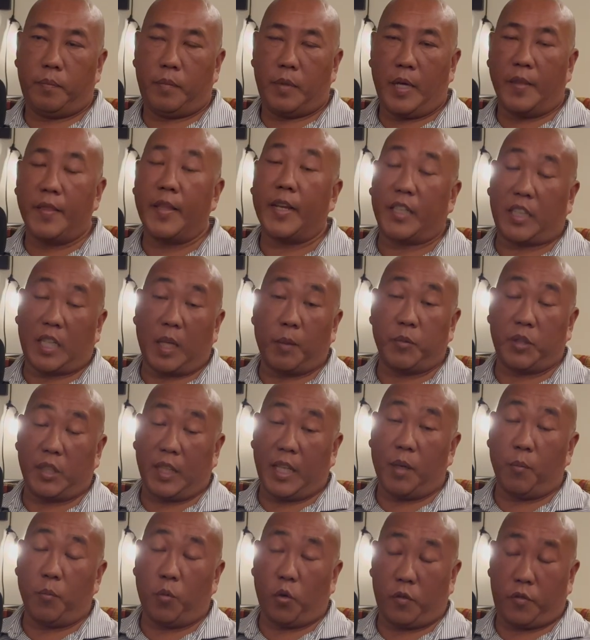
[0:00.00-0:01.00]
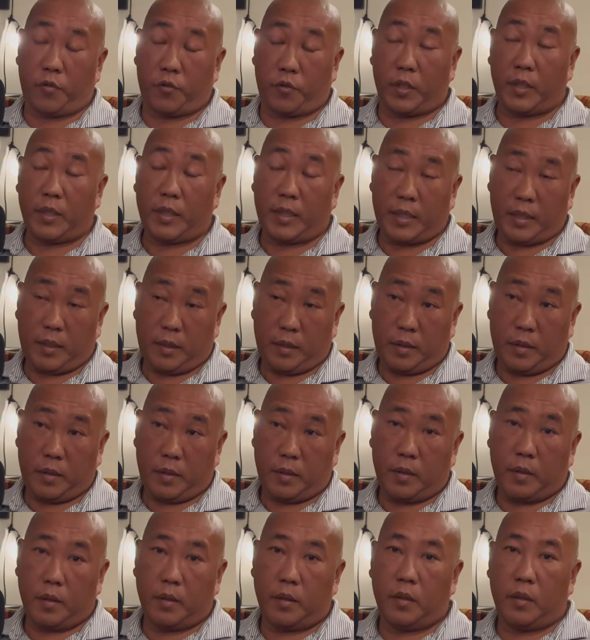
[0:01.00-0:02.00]
and then it comes a lot more freely.
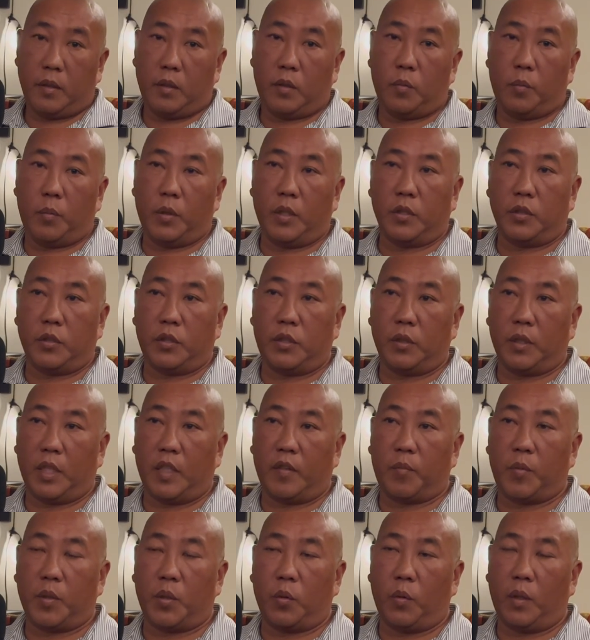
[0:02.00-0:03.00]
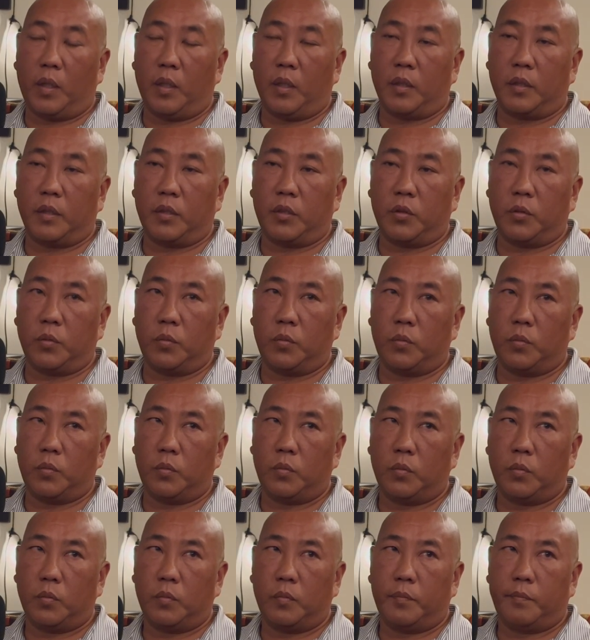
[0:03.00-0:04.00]
But you still have to be willing to
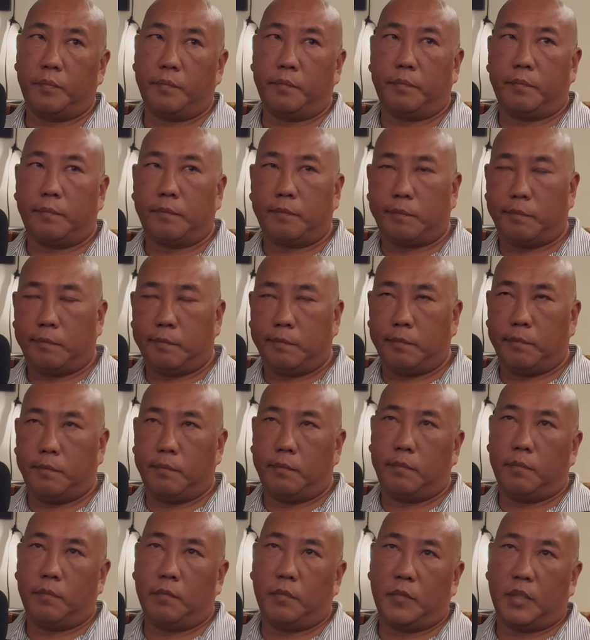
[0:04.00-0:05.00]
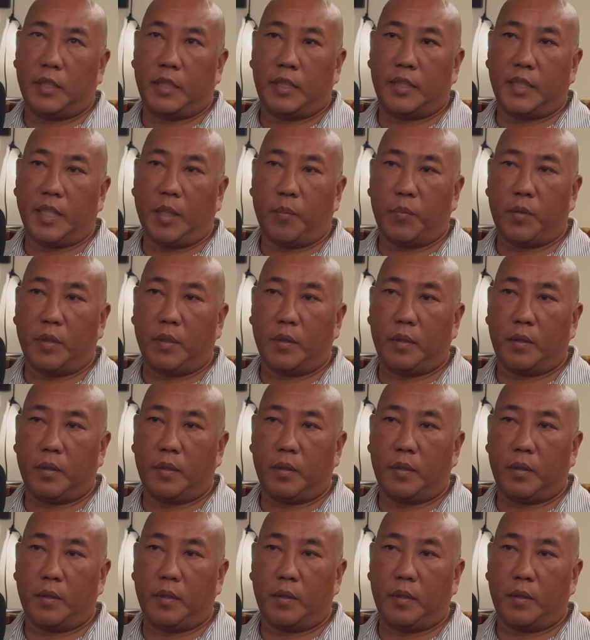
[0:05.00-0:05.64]
accept it,